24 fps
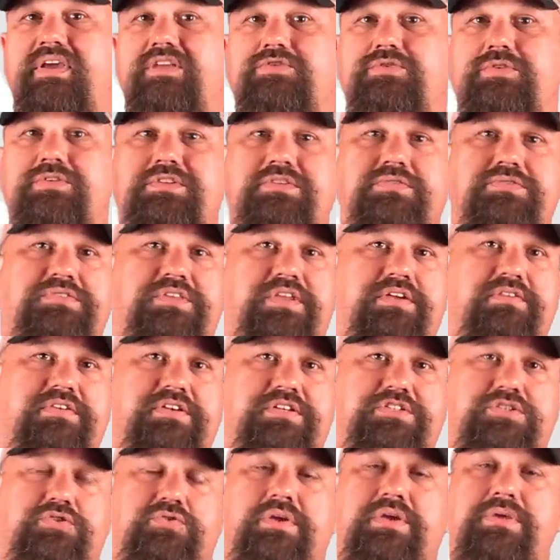introduced their
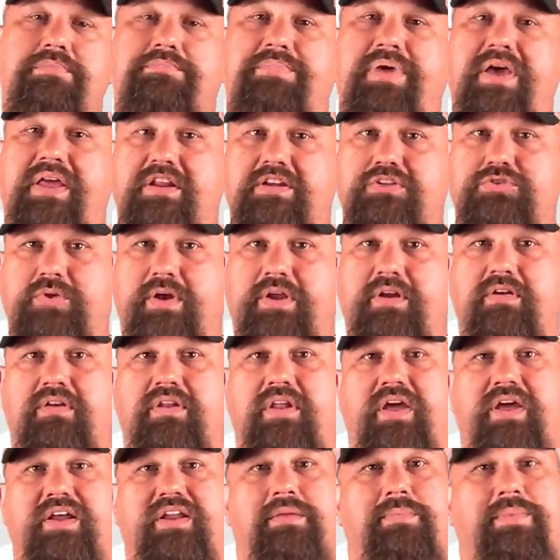Extreme Penetrator
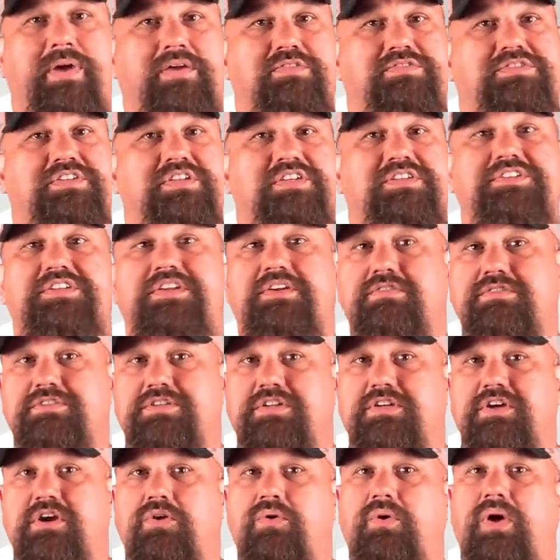line about 6 years
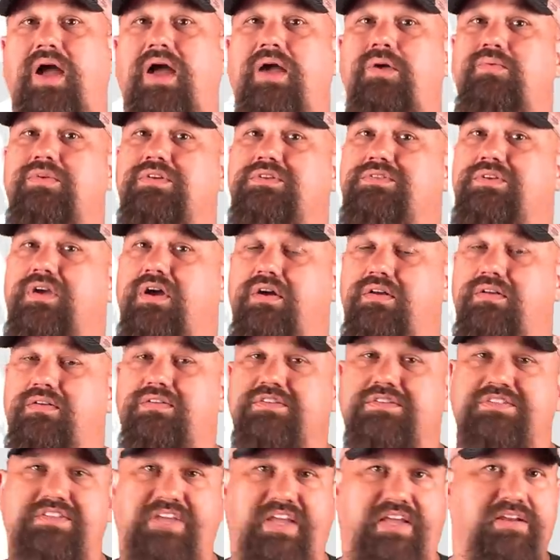ago, I was
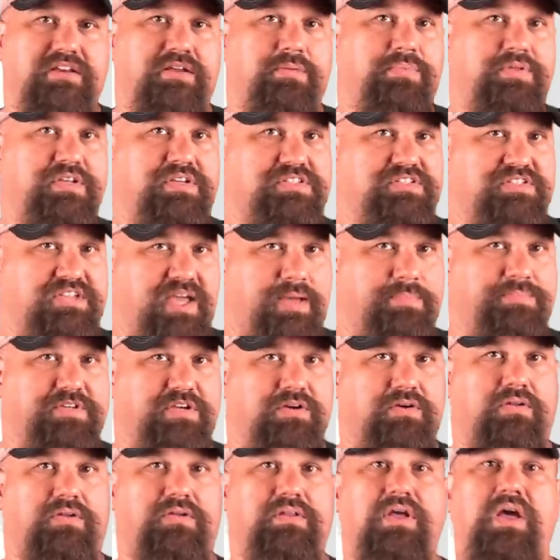understandably
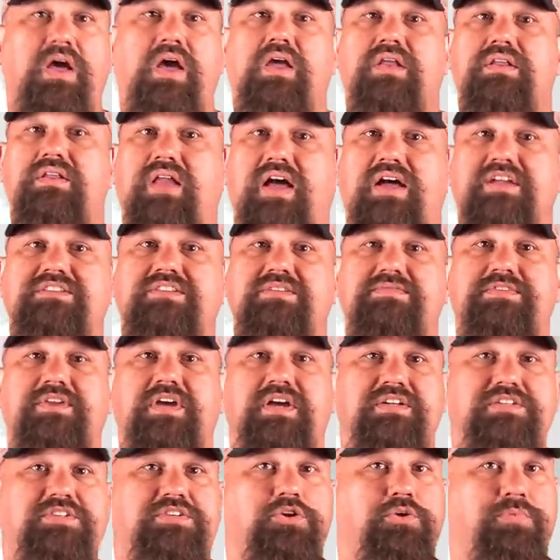skeptical. Lots of
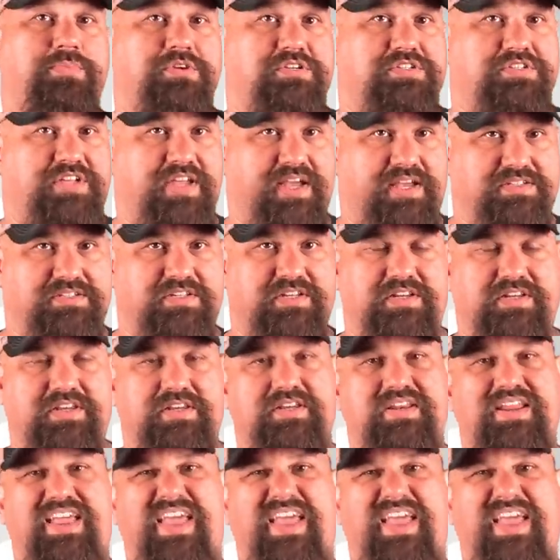gun tubers tested it